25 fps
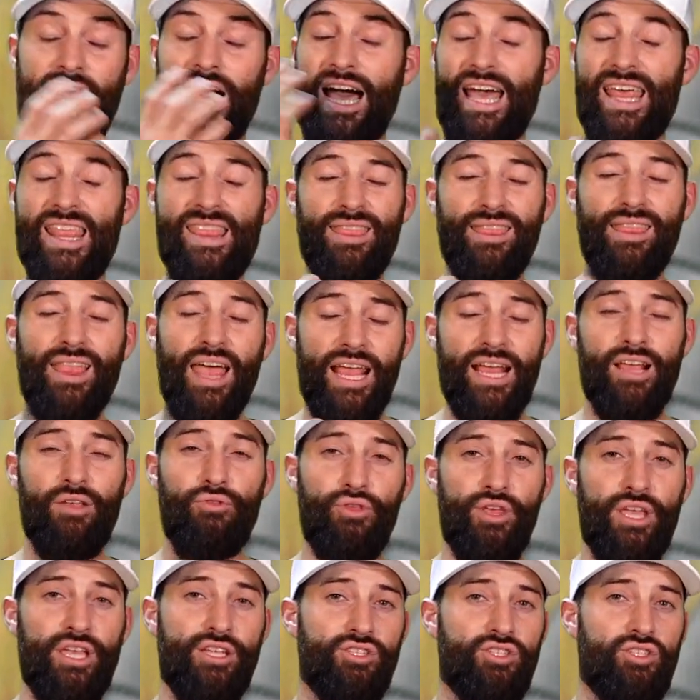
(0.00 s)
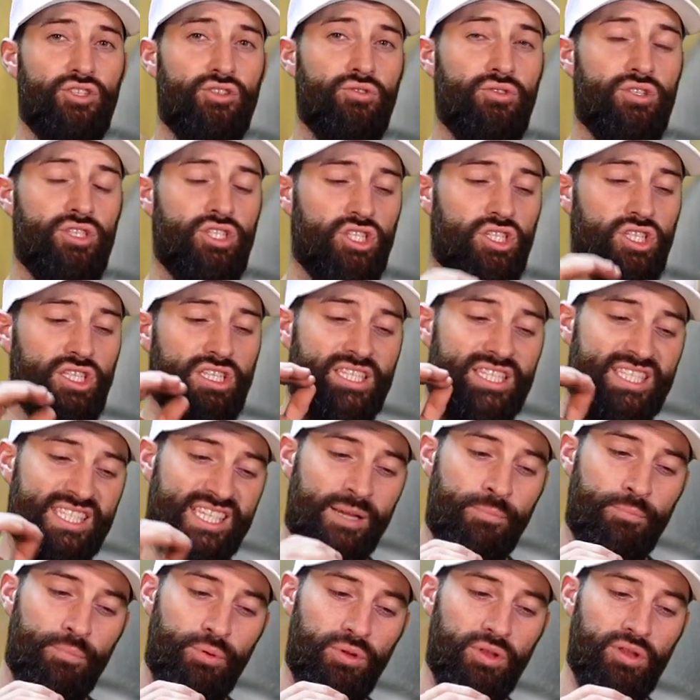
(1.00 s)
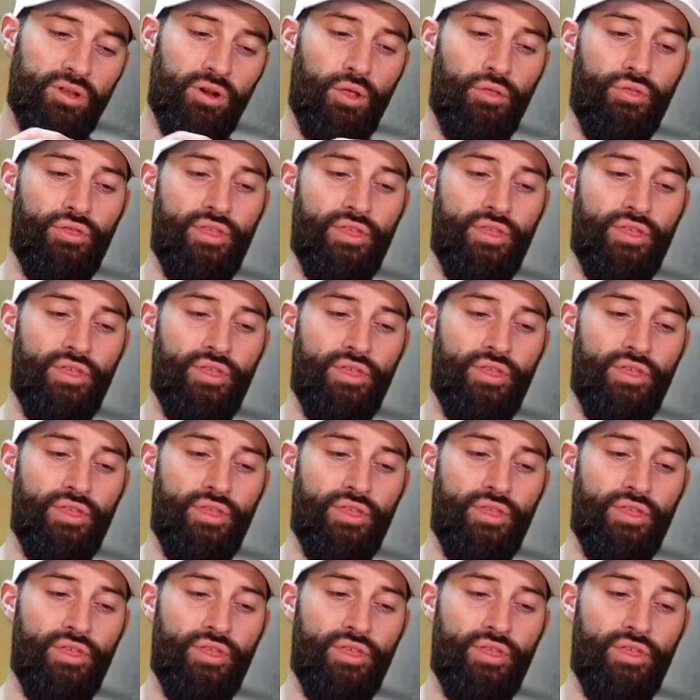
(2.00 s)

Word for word: I like the ingenuity, just the simple little